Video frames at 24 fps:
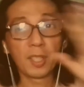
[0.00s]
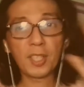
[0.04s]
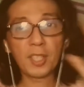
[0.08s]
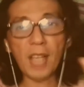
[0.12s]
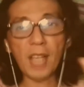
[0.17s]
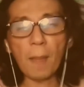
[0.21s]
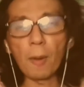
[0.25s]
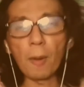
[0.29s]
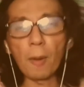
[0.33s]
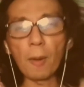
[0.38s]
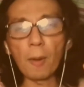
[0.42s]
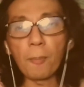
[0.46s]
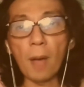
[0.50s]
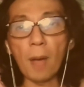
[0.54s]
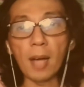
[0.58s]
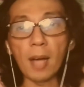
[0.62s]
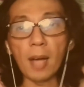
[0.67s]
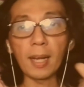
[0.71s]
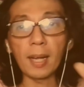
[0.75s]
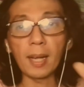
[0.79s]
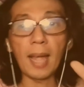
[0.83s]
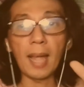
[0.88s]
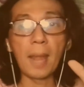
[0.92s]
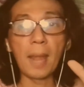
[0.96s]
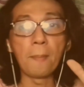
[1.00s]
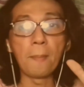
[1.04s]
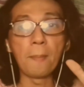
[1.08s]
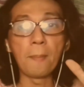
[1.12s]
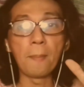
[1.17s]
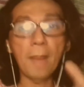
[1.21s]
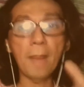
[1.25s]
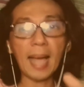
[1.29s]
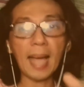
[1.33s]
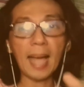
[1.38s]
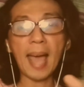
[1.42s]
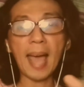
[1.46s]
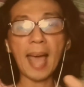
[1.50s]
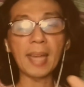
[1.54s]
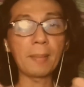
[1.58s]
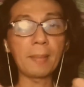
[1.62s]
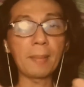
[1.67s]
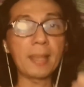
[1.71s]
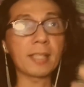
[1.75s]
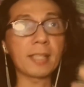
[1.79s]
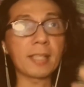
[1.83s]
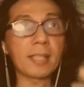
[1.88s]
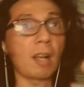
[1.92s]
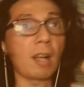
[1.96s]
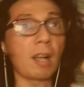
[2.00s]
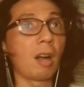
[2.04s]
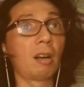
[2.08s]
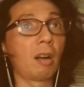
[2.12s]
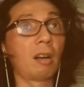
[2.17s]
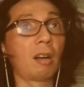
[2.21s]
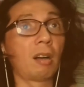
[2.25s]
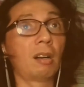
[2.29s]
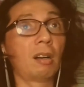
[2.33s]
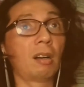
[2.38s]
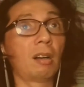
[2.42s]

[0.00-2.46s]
Cyberpunk and mecha animes are